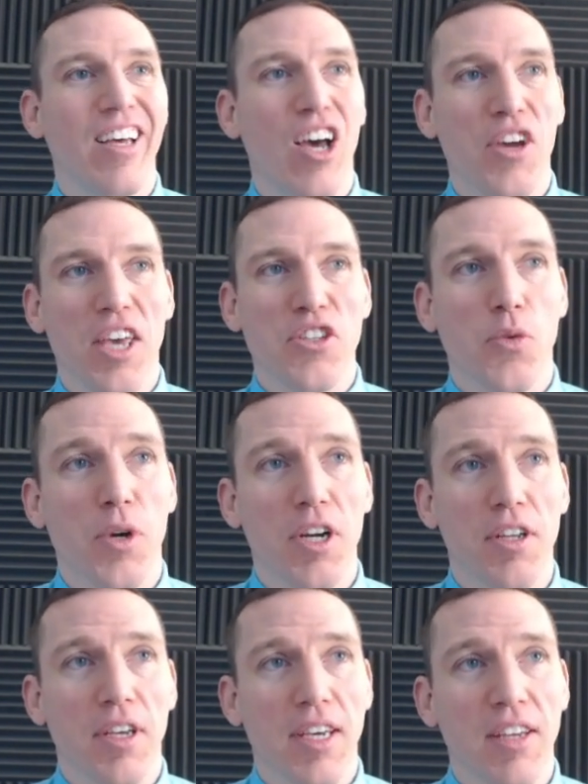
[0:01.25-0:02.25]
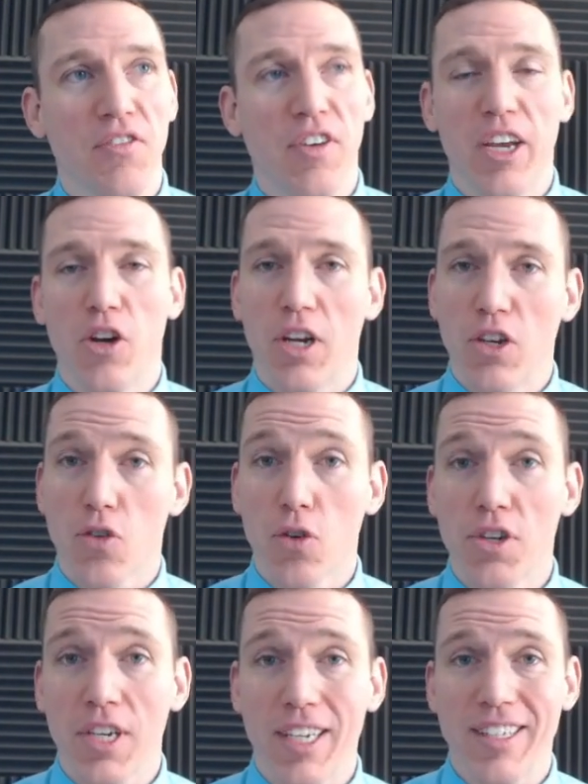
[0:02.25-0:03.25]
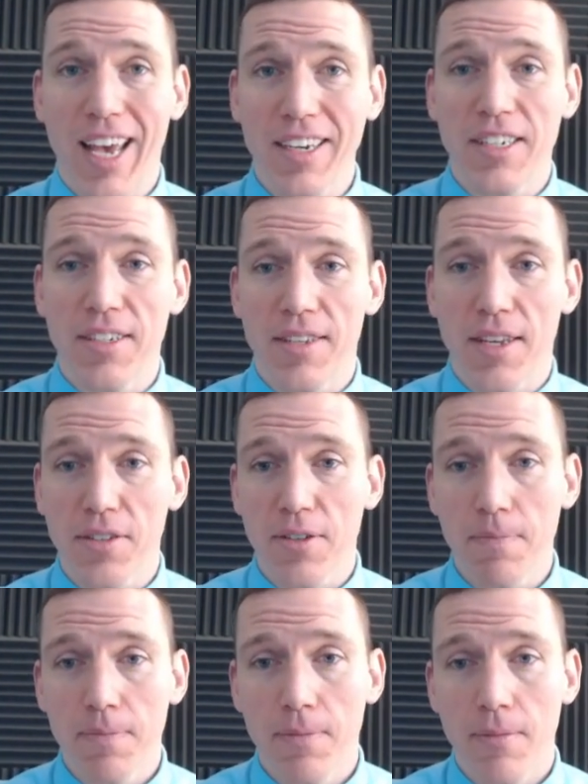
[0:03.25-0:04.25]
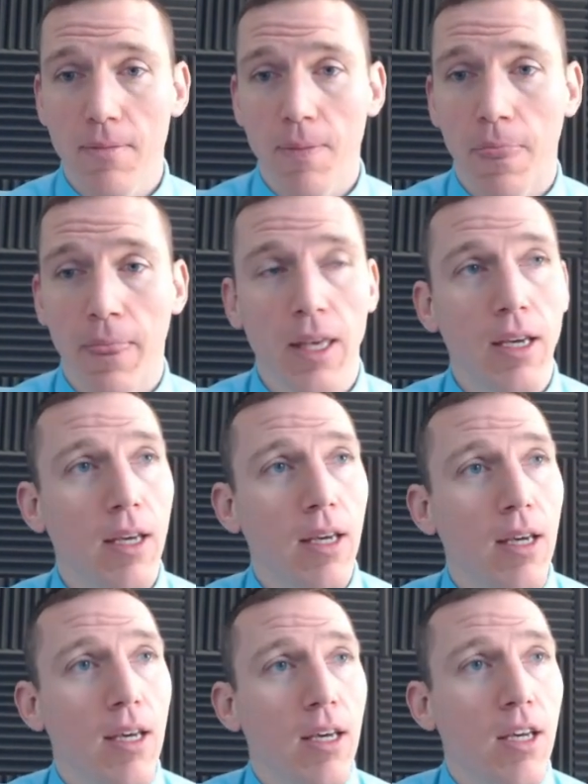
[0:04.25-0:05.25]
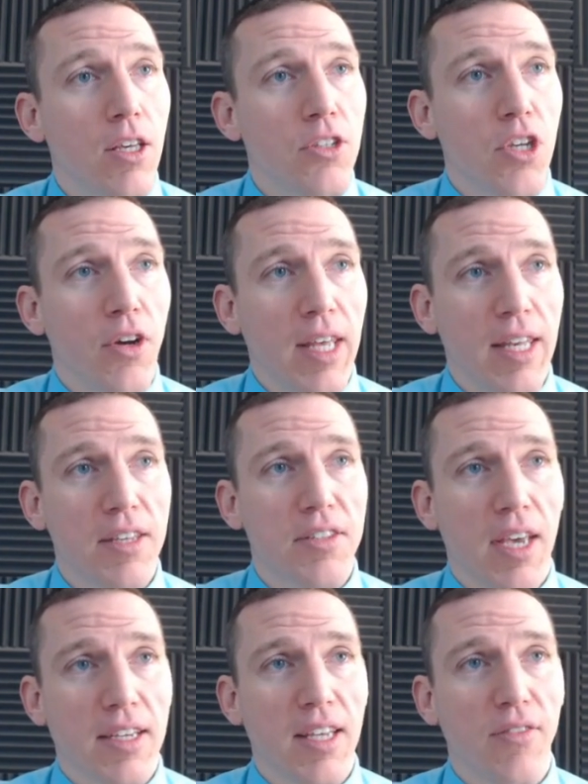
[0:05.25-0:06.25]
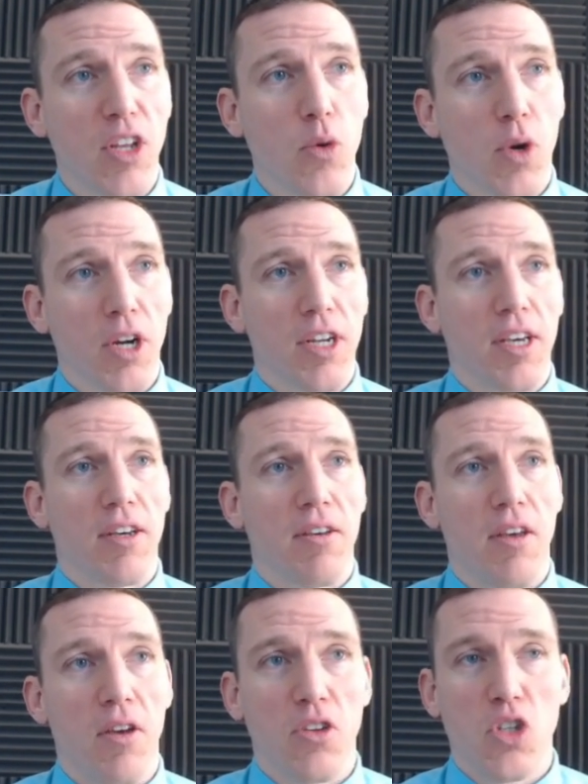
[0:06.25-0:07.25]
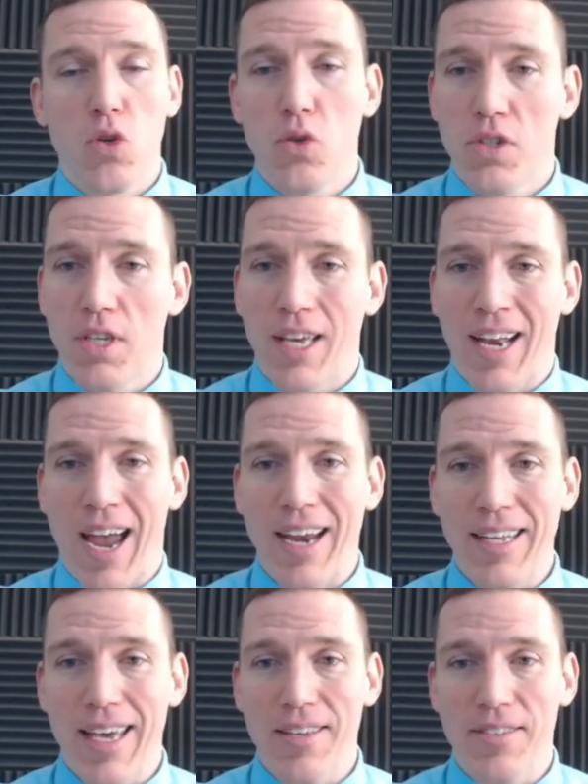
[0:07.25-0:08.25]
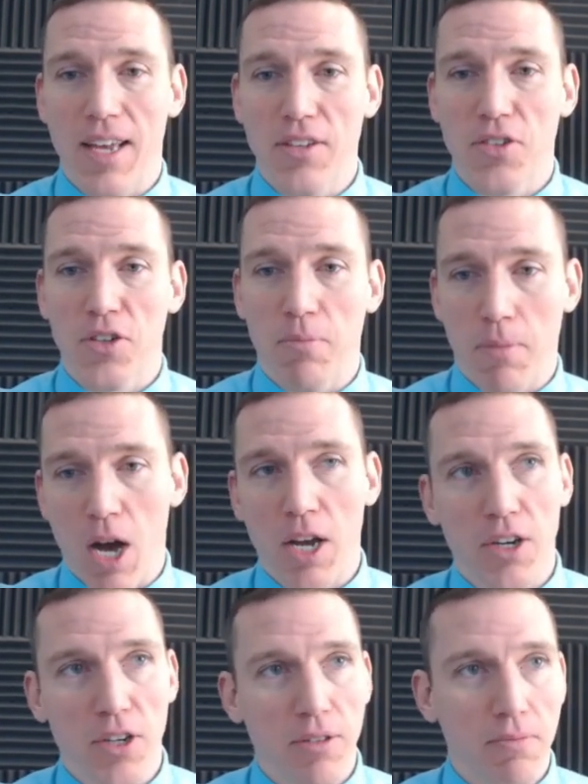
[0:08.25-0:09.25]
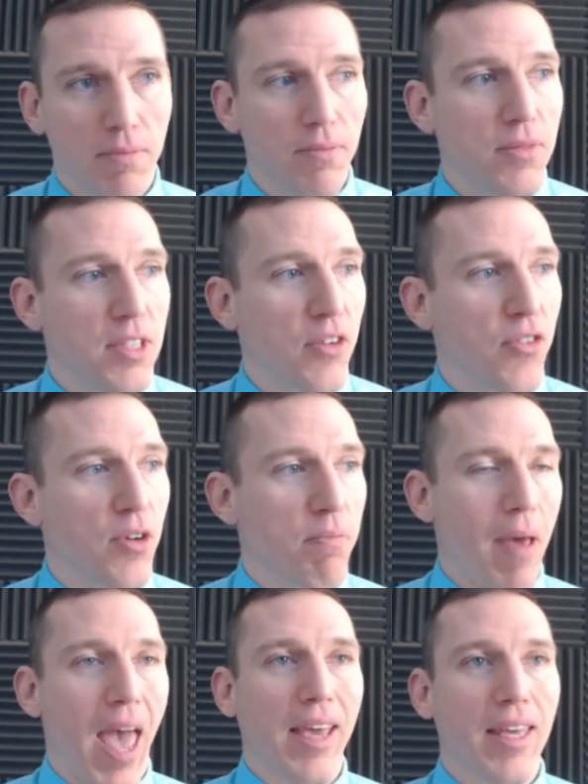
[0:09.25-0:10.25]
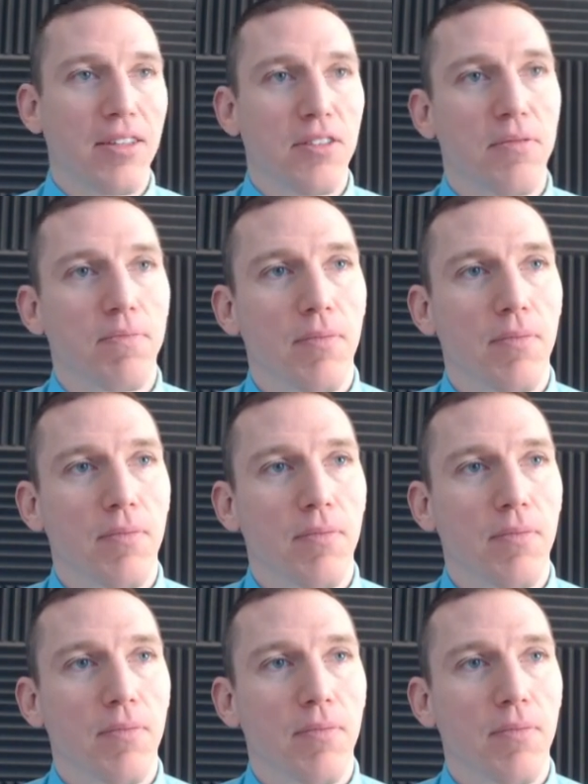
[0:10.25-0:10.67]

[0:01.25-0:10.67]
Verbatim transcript: Okay, so we're going to configure an intrusion detection system. So in this activity, we're going to use an IDS sensor to monitor different packets.